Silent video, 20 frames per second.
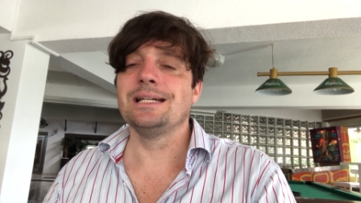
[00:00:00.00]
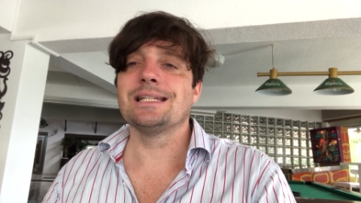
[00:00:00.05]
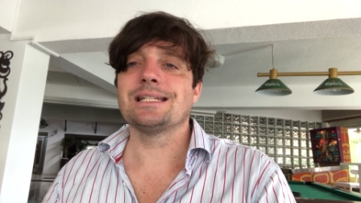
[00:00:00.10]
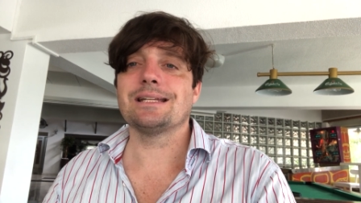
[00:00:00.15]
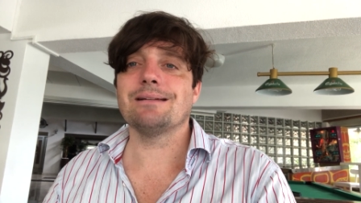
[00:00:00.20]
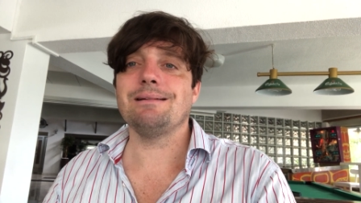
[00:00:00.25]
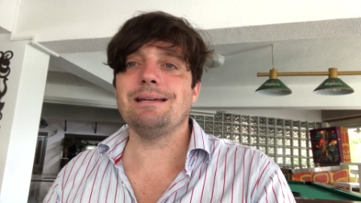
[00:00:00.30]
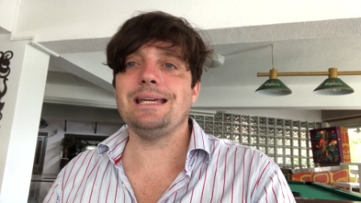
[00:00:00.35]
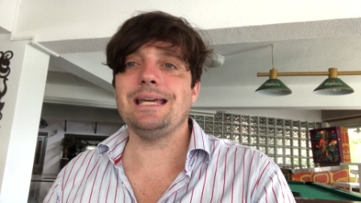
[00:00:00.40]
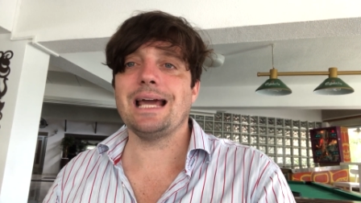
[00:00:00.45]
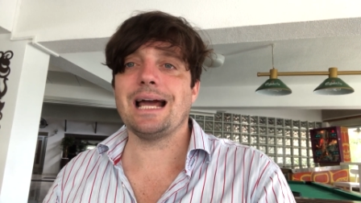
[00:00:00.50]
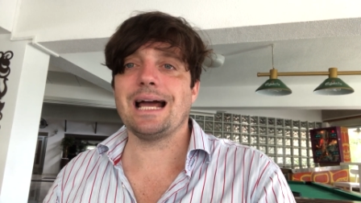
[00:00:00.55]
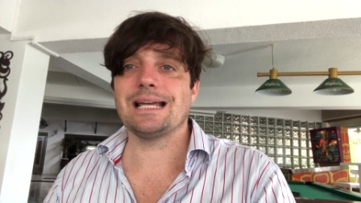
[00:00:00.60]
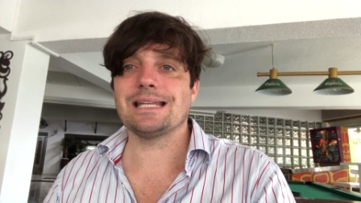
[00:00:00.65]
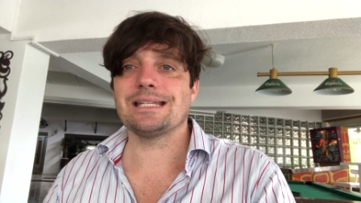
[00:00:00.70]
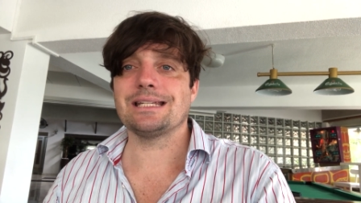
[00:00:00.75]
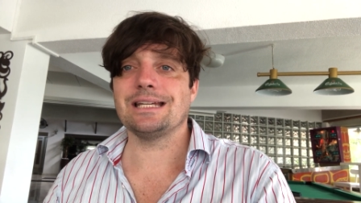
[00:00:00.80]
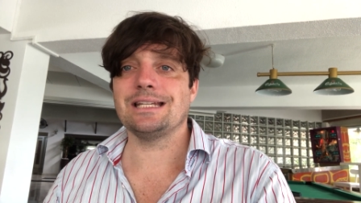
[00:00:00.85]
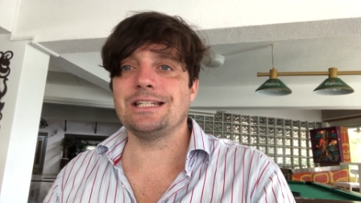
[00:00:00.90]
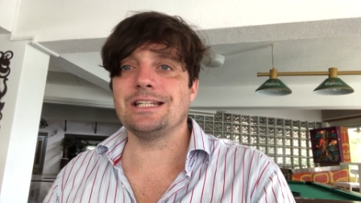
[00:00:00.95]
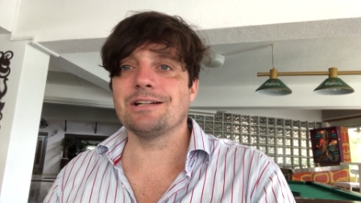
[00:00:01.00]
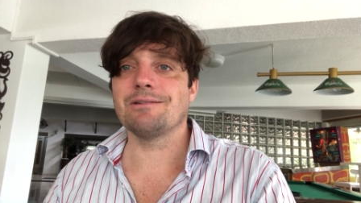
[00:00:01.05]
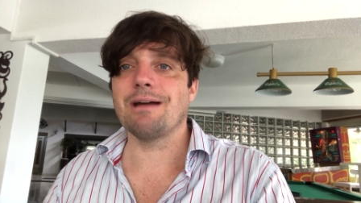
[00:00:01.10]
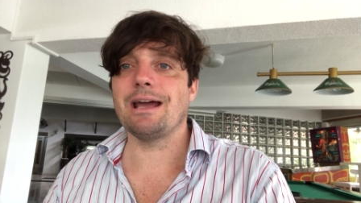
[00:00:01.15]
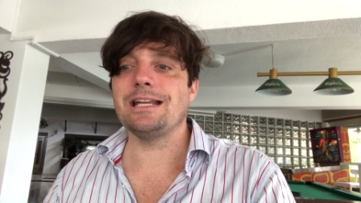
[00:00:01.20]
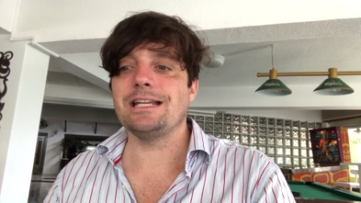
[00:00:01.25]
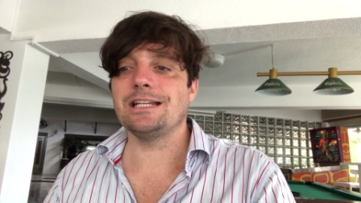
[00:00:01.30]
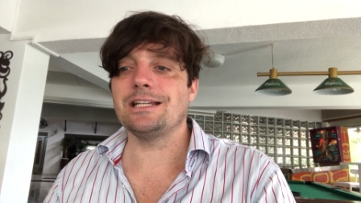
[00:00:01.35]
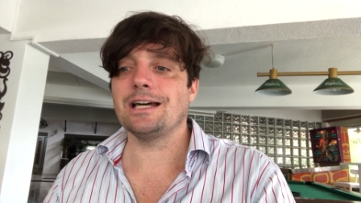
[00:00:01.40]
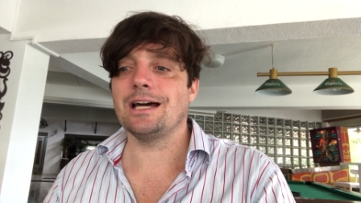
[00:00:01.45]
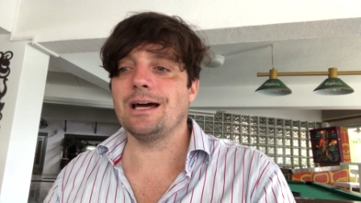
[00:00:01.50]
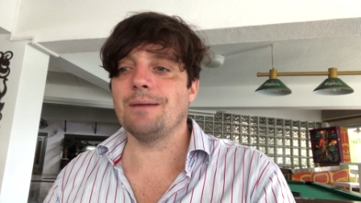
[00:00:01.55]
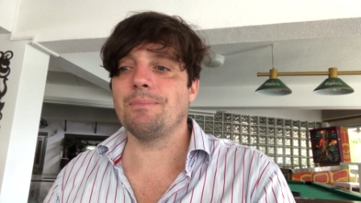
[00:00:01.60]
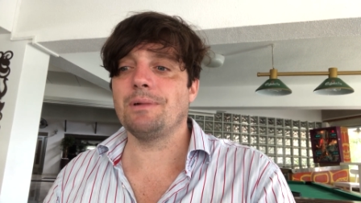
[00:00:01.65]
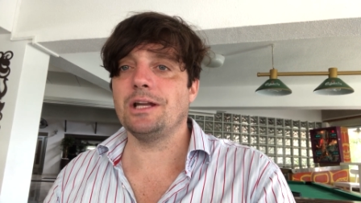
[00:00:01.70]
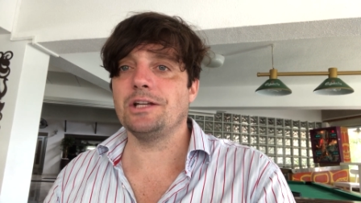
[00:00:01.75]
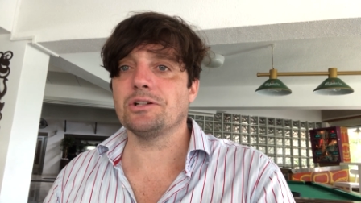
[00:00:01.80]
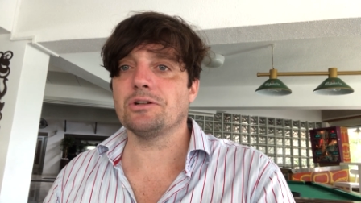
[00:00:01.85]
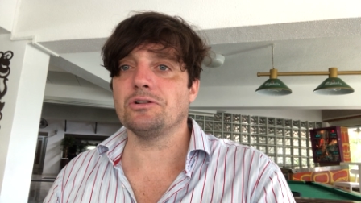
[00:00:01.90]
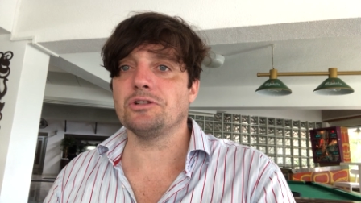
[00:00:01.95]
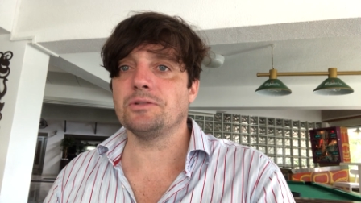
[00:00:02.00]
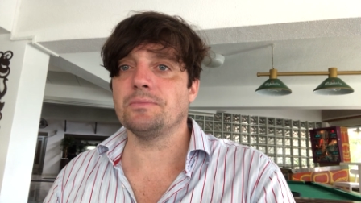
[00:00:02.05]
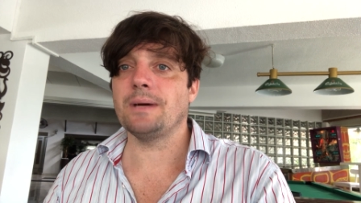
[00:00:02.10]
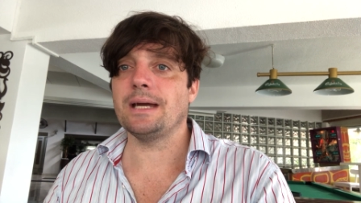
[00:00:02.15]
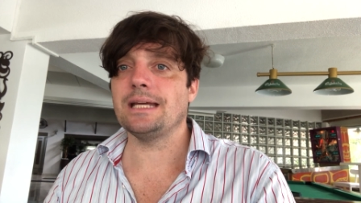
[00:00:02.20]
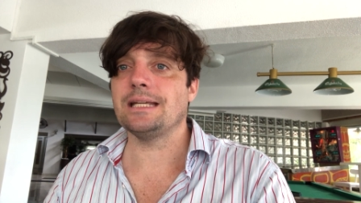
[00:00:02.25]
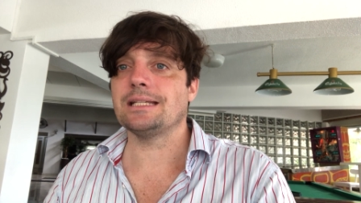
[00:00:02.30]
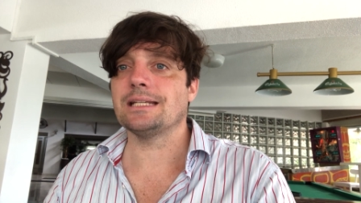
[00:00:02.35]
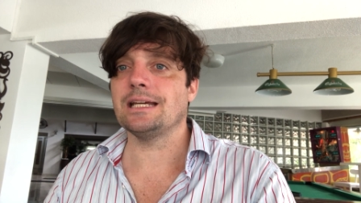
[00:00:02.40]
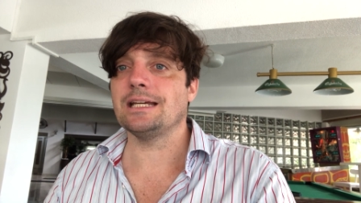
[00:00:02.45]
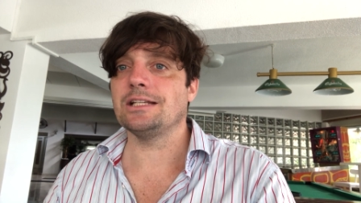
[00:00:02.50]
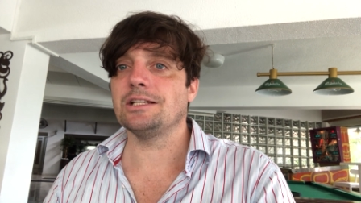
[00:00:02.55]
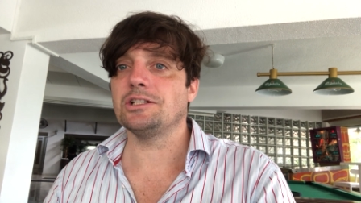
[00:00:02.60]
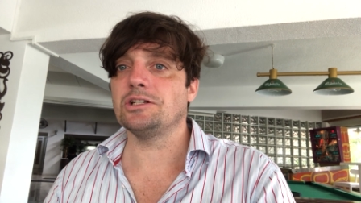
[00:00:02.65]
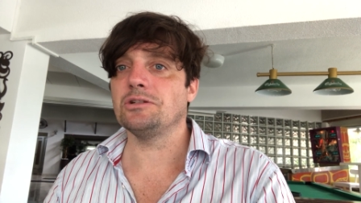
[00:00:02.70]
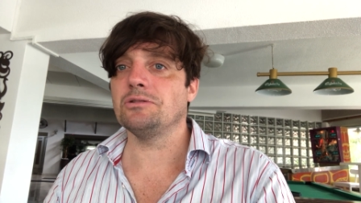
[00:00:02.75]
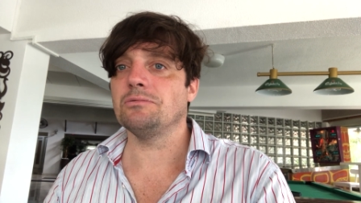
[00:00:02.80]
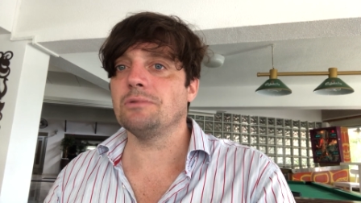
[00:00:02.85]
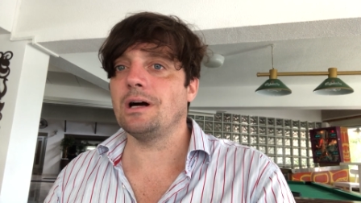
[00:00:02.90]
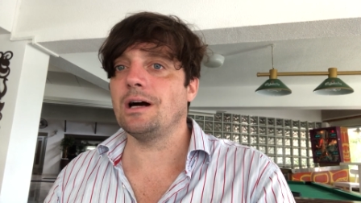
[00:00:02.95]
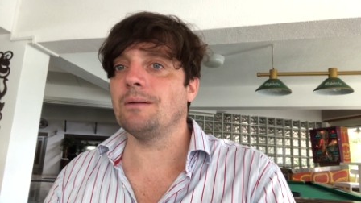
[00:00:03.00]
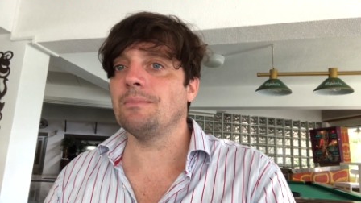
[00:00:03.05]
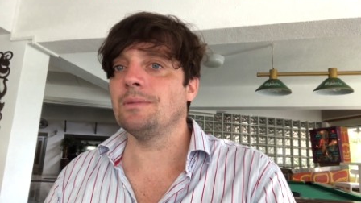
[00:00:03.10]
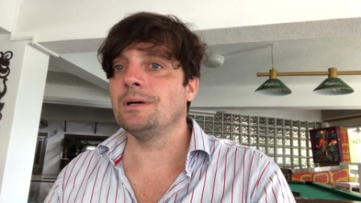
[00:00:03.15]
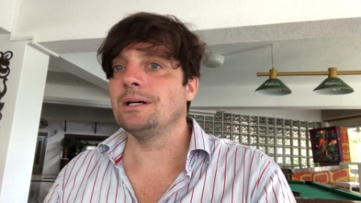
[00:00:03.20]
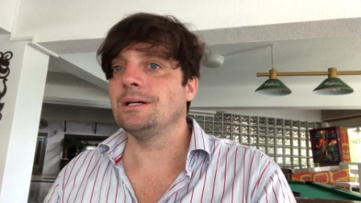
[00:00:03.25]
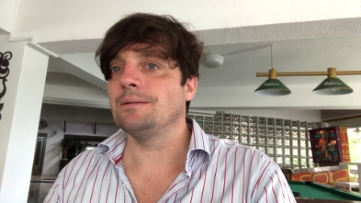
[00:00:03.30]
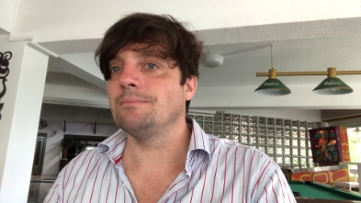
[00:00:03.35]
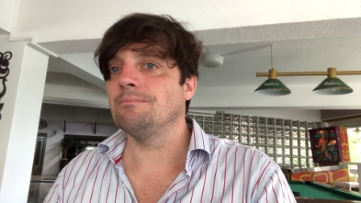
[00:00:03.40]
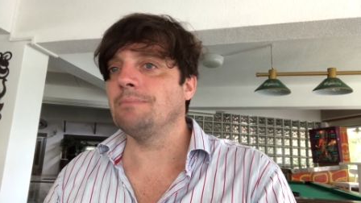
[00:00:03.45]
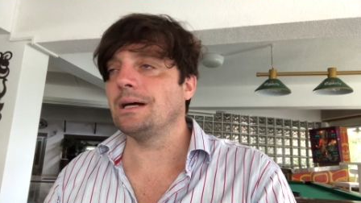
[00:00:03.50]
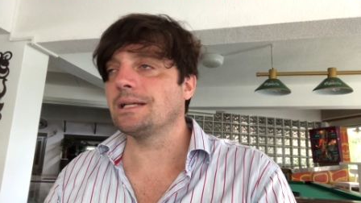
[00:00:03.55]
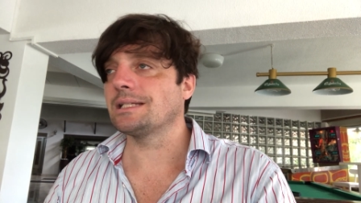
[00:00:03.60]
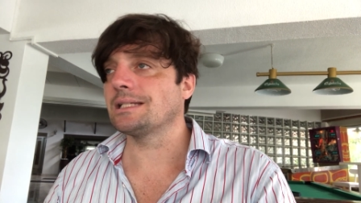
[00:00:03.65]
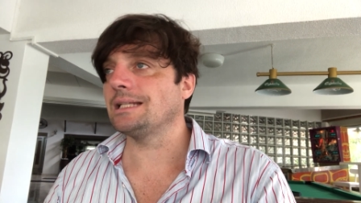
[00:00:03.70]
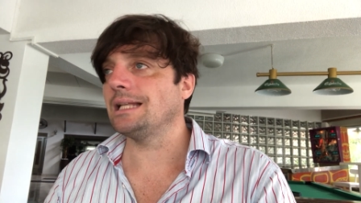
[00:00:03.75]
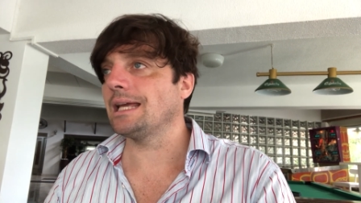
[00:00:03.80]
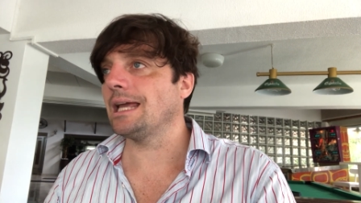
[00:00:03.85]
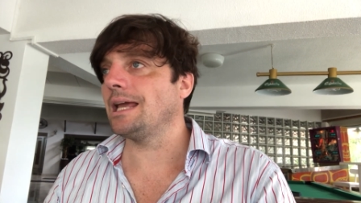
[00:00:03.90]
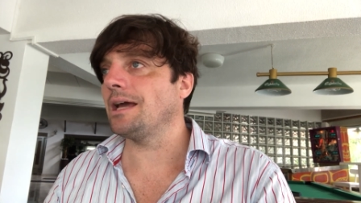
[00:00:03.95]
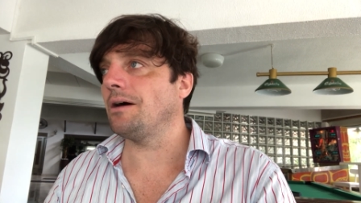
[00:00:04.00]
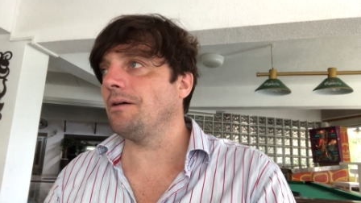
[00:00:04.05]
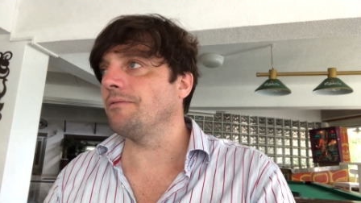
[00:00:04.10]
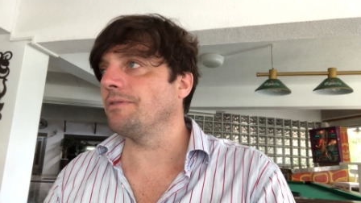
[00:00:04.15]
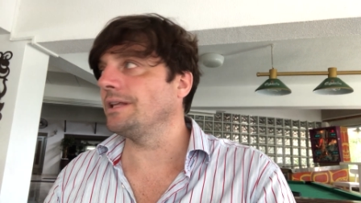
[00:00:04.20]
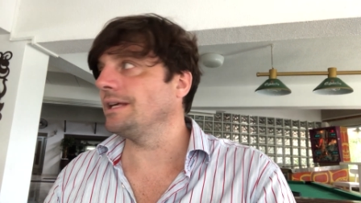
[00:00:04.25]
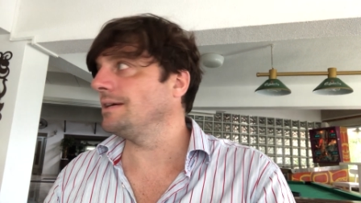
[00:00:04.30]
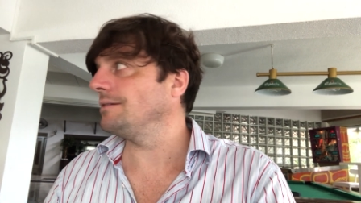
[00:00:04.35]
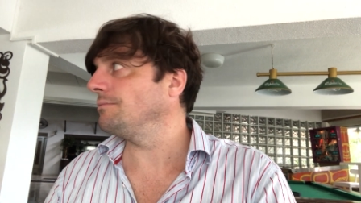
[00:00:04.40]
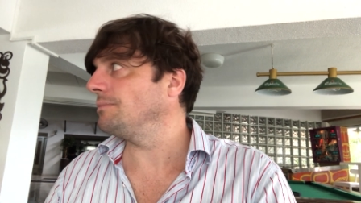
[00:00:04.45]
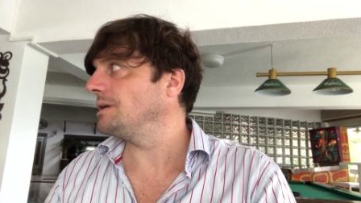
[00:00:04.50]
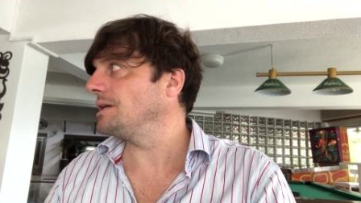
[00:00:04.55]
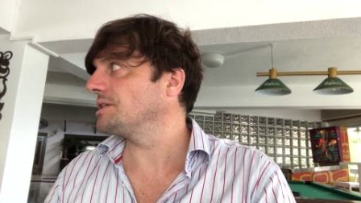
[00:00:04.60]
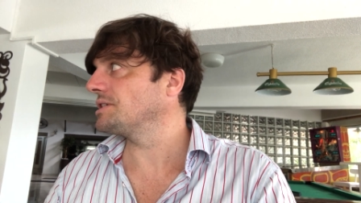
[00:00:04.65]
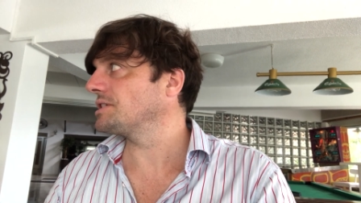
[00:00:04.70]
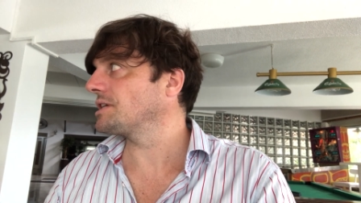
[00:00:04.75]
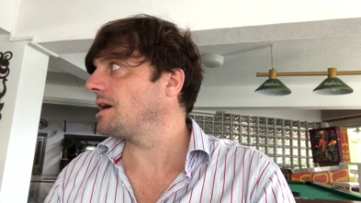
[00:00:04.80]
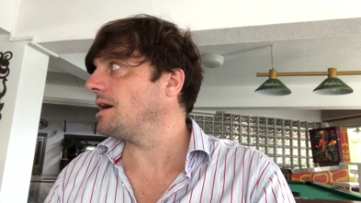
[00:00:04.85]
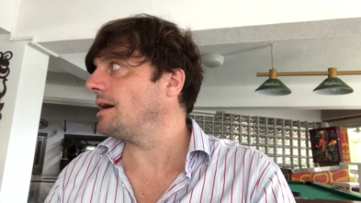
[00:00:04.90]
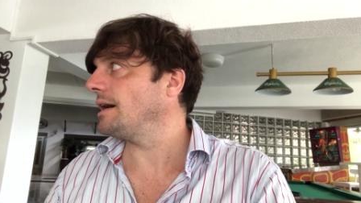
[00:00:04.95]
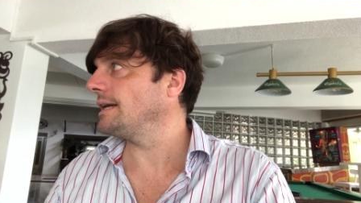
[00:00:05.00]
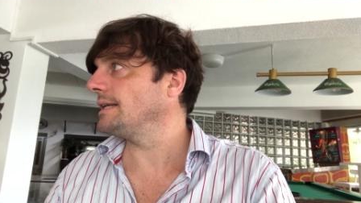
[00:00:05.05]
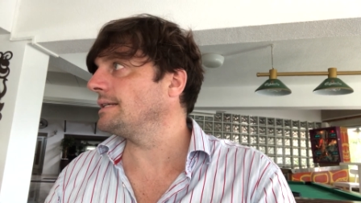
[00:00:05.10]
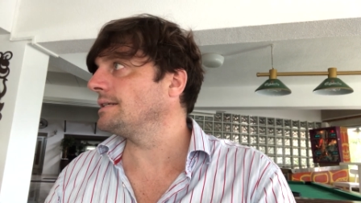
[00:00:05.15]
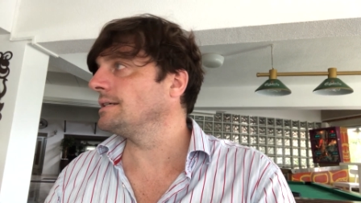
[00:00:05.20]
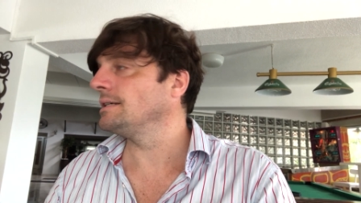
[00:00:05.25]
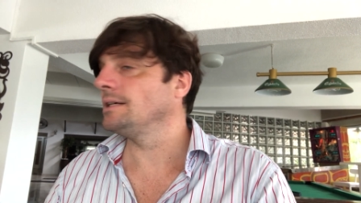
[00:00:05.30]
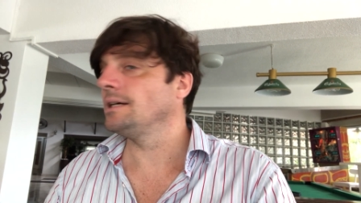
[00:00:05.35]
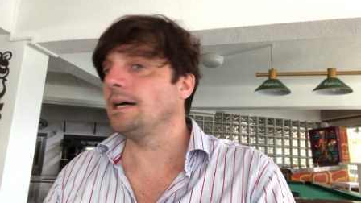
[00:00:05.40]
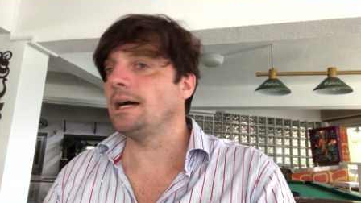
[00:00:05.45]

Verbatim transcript: So he has degraded uh, political debate into um, mudslinging of the worst kind,